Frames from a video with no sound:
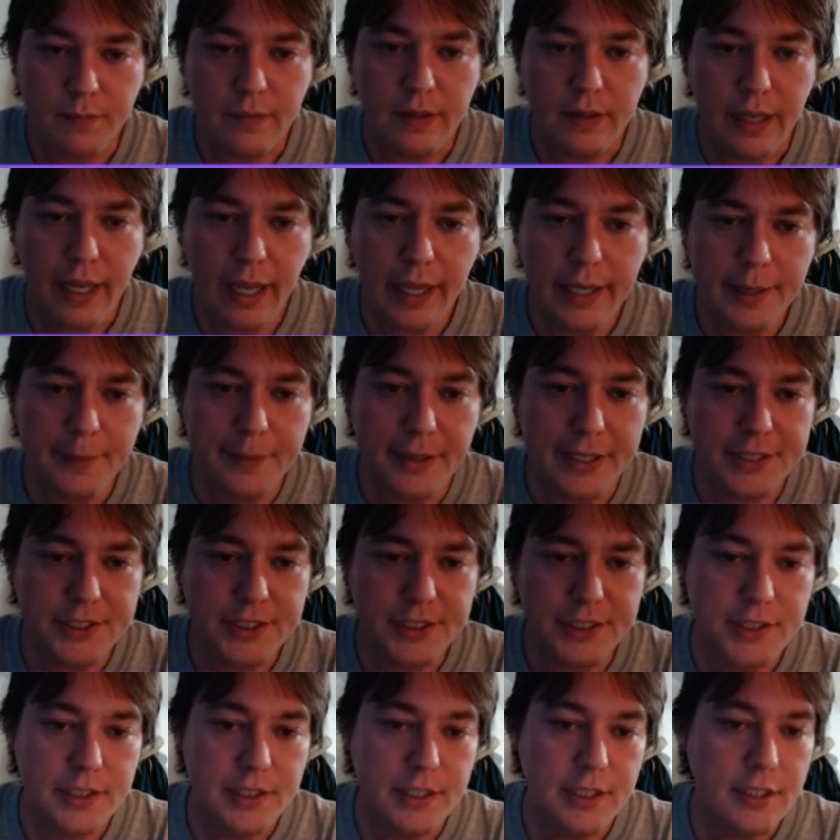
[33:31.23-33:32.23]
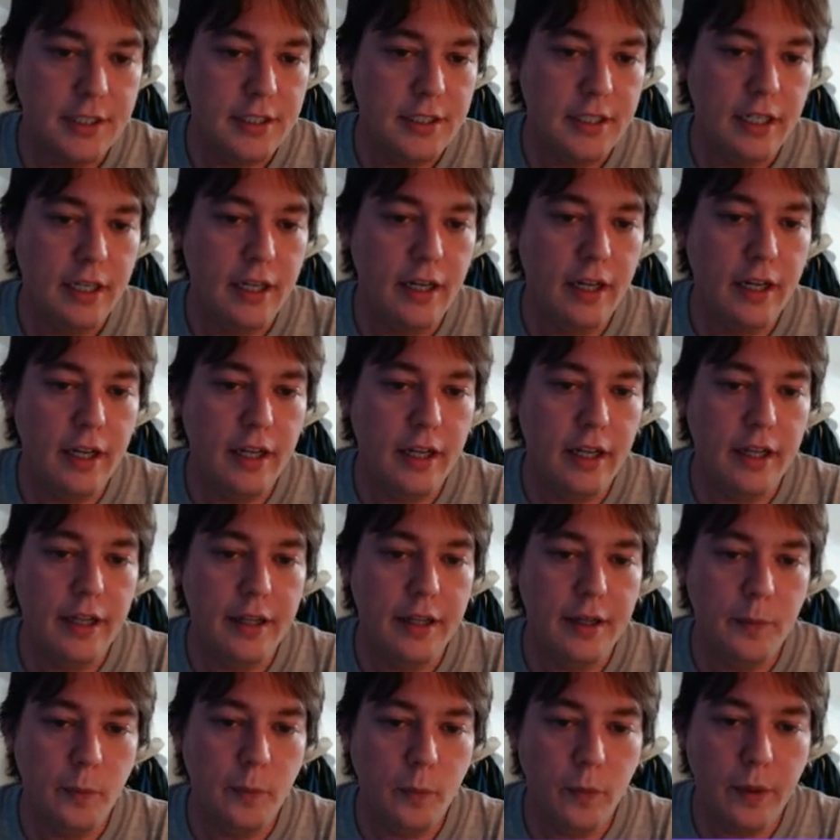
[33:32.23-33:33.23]
Anyways,
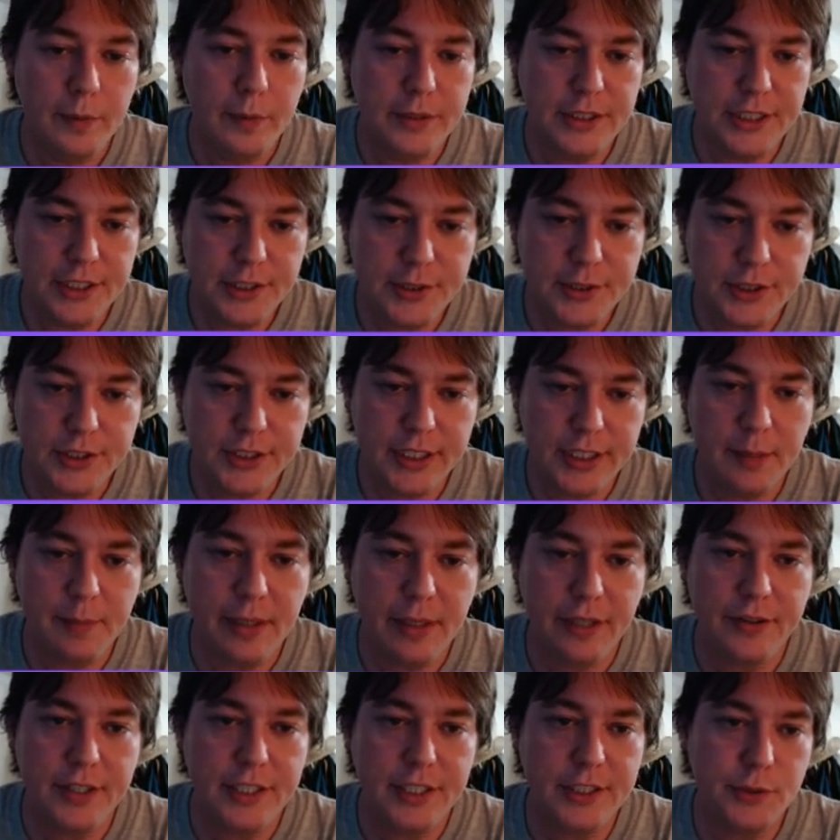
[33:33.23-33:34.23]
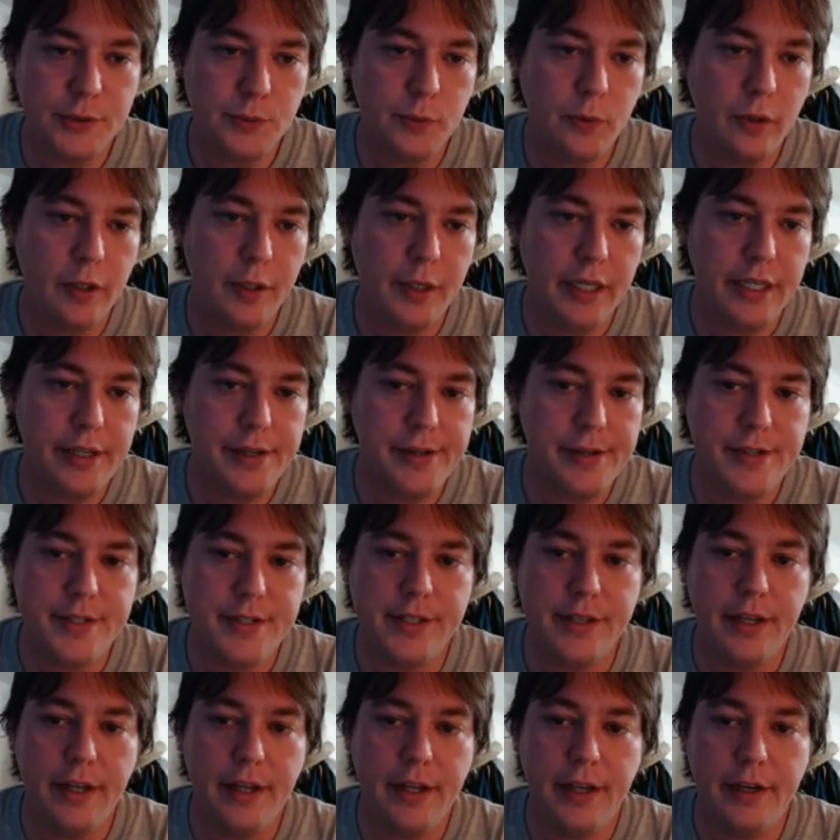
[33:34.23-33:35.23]
what was interesting about this one is
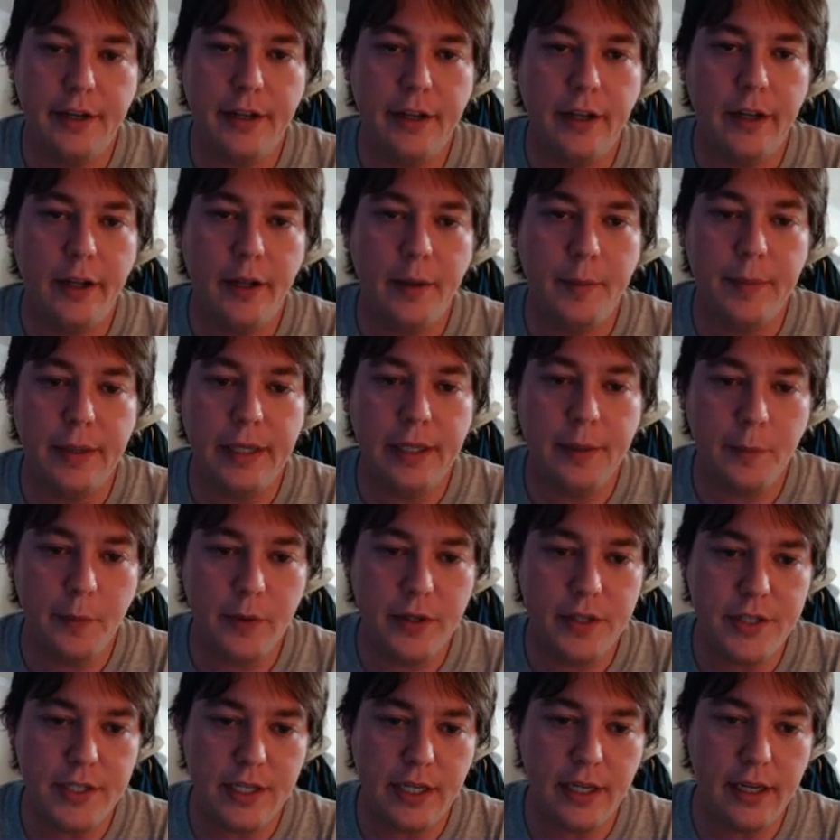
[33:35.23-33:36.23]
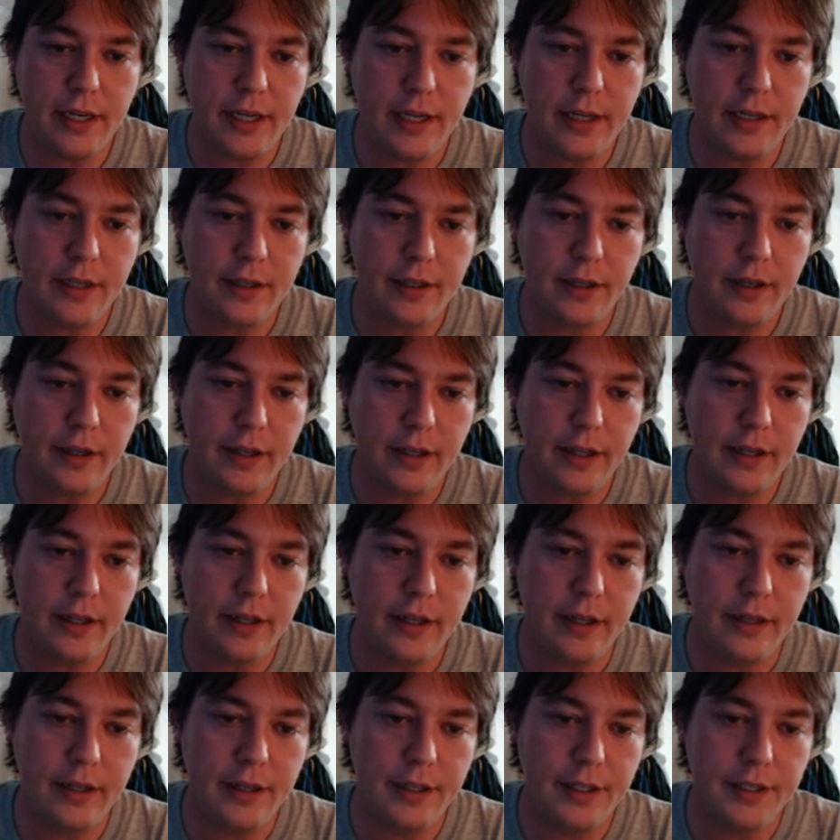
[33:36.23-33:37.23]
that it was
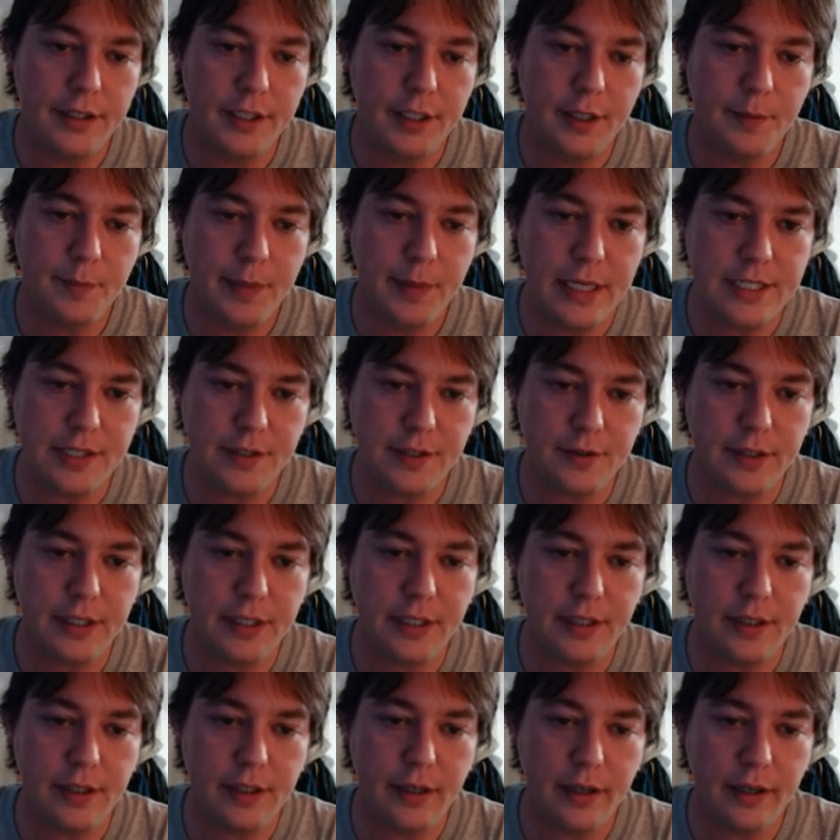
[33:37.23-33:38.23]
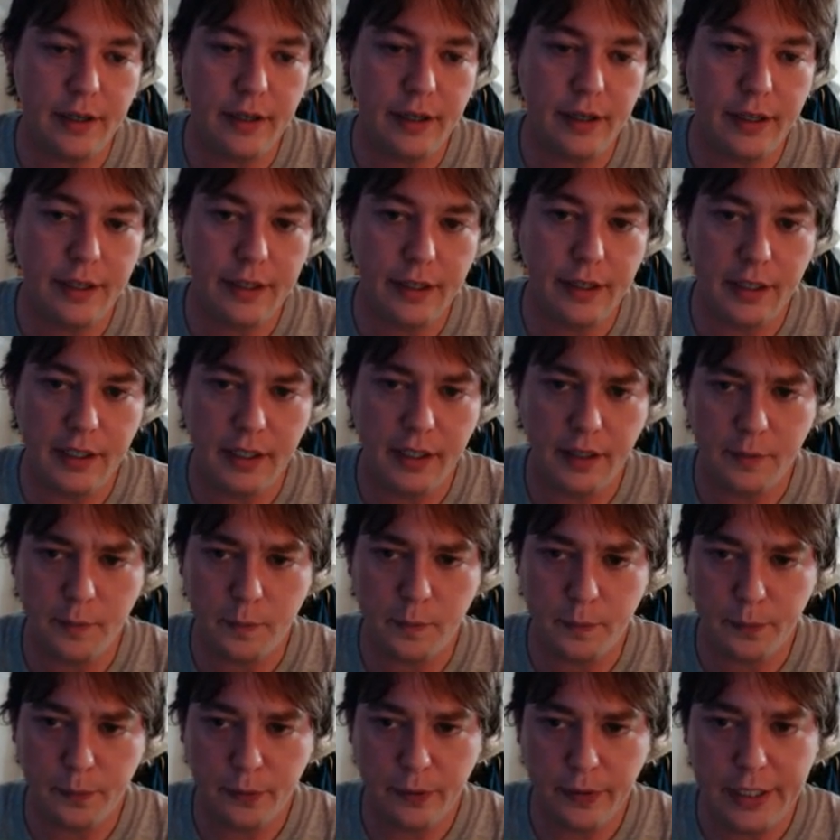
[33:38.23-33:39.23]
basically a
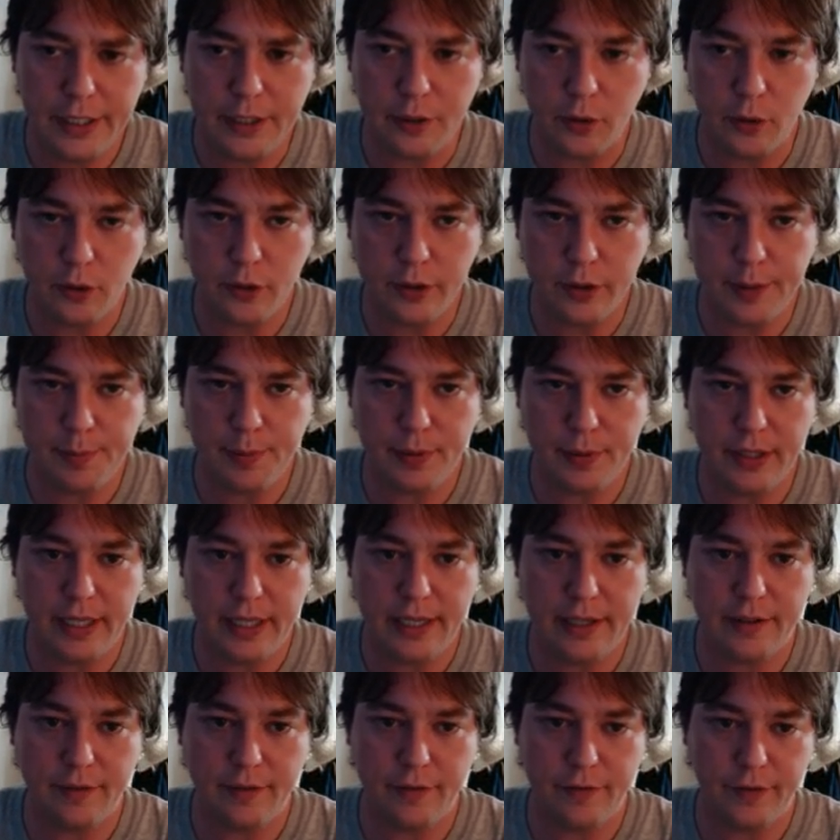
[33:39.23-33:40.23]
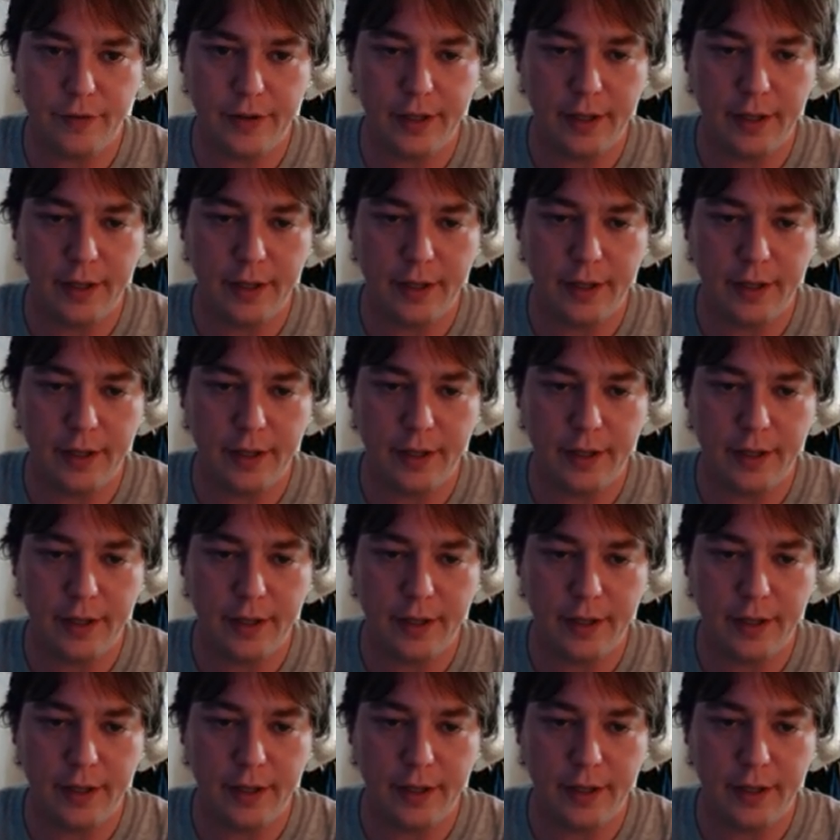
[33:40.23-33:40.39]
pretty early play of